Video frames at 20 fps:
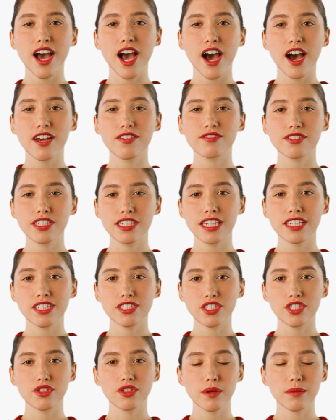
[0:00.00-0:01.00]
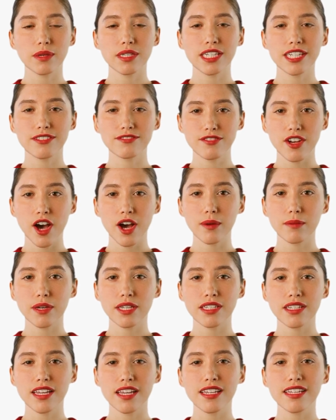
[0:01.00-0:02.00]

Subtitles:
often in a distributed environment.